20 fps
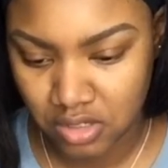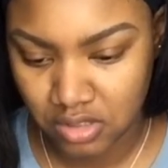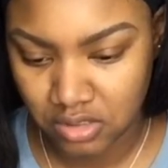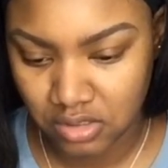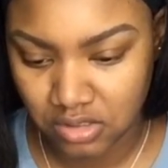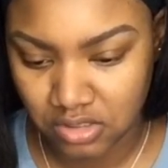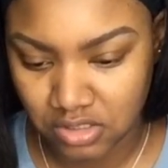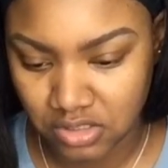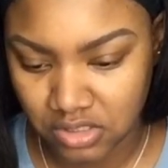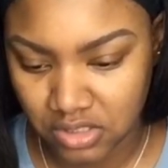
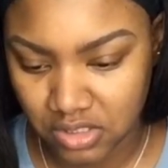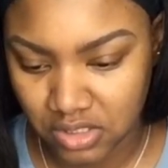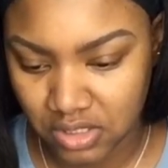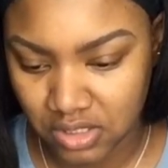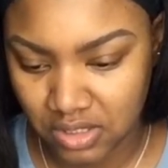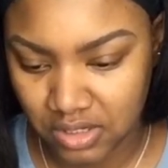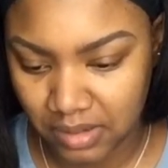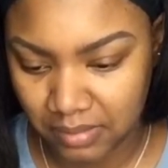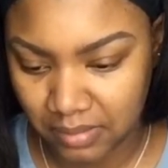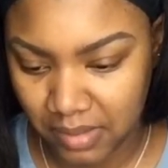just to clean
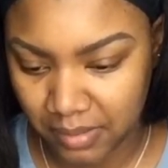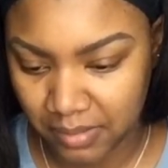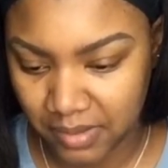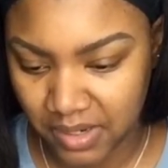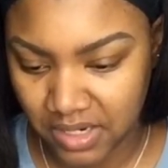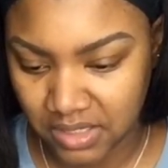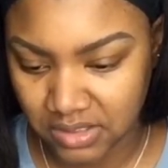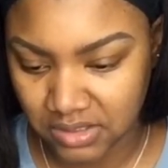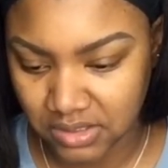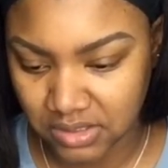up my
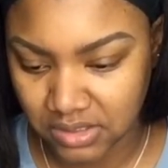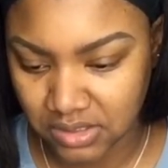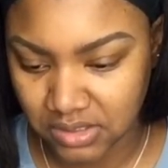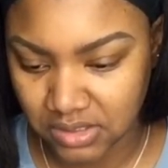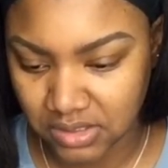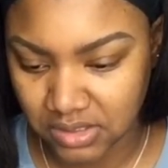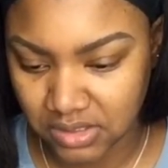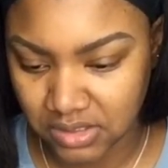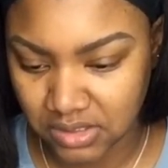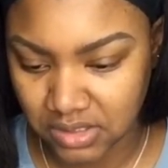brows. And this
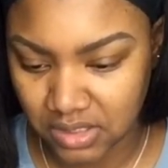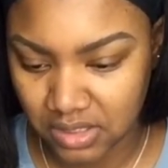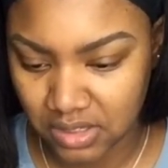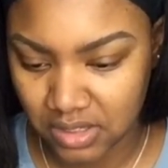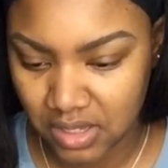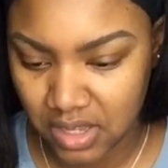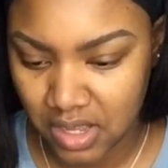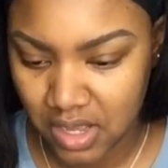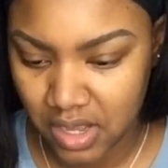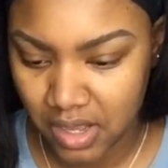is the
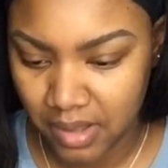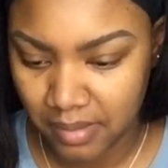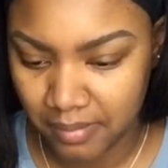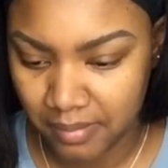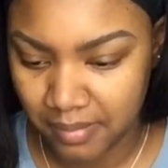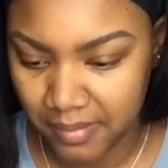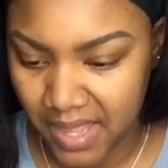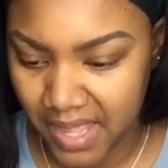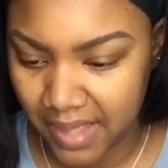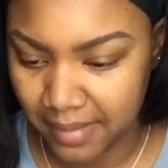
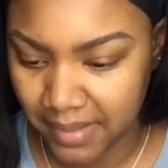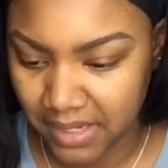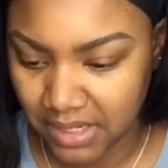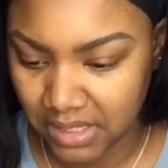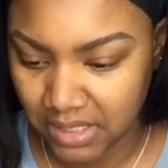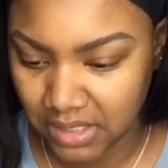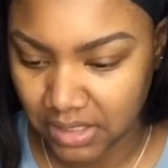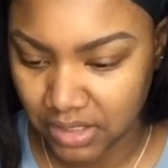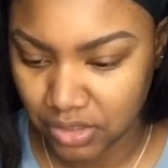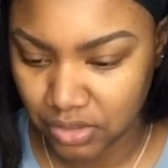
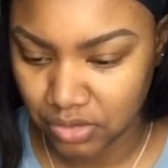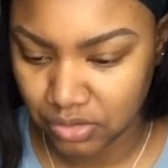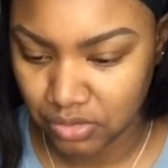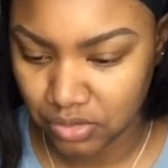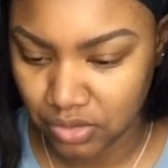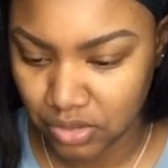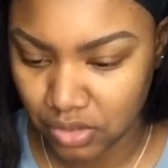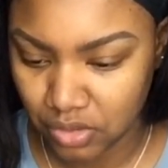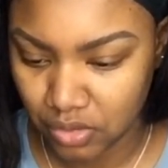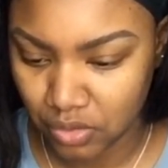Maybelline New
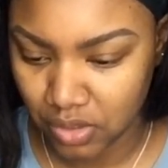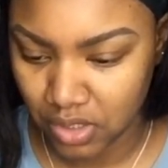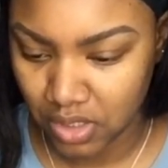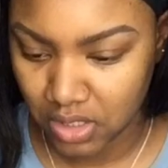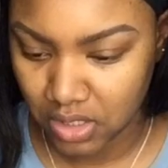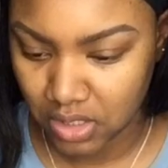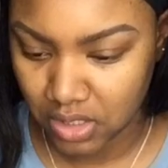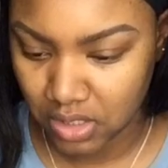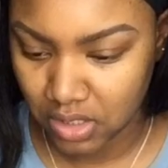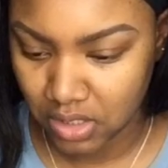York
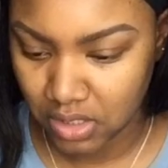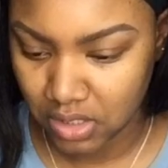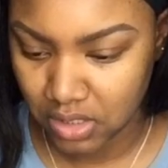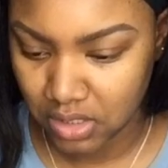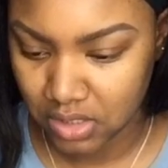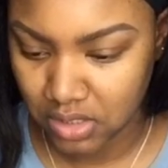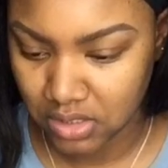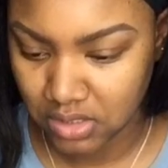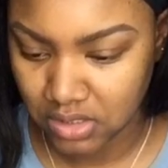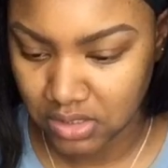
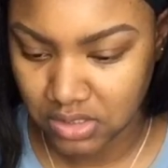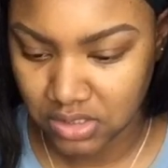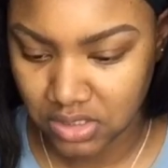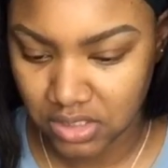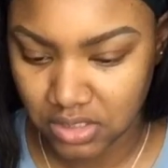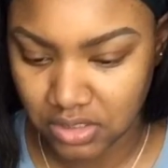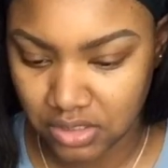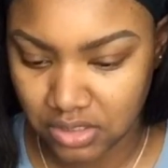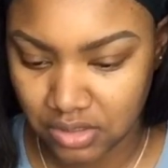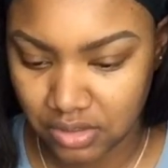
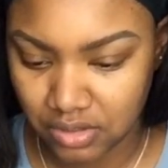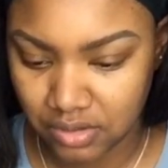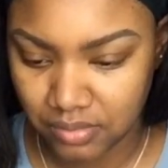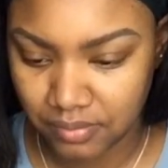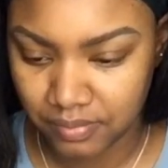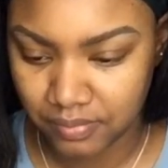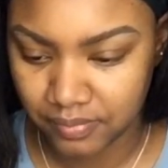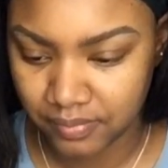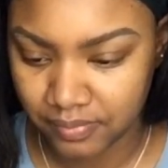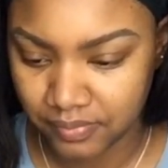concealer
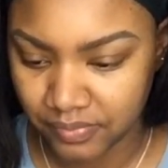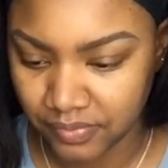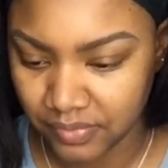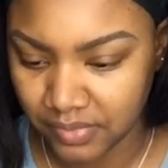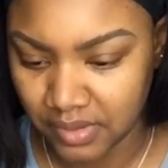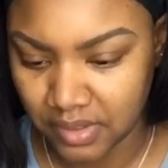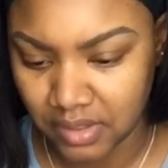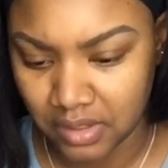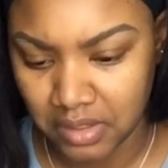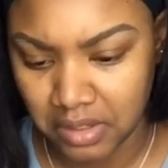
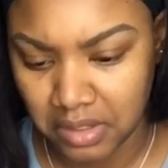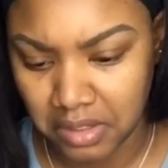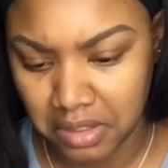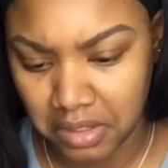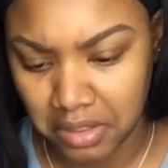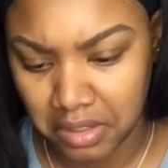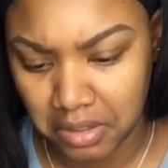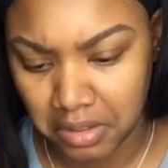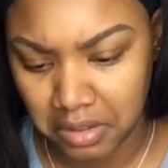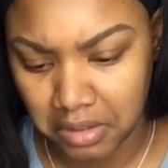
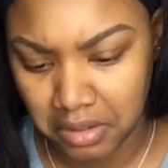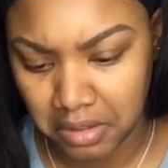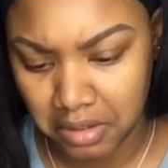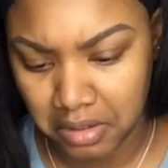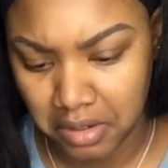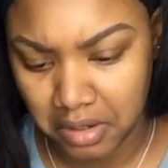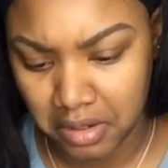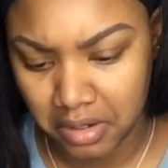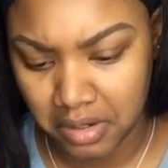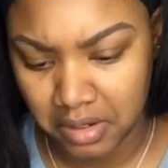
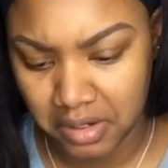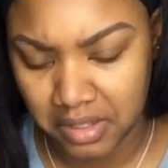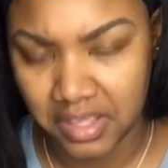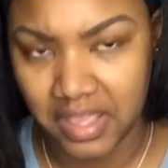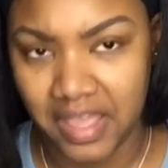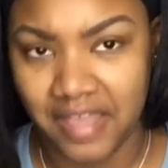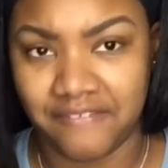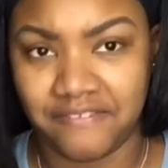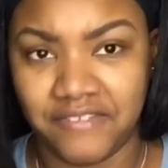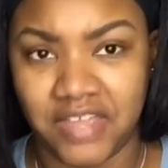in
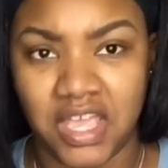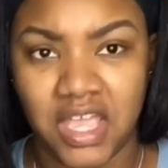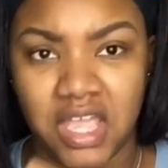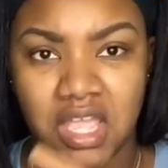Cafe.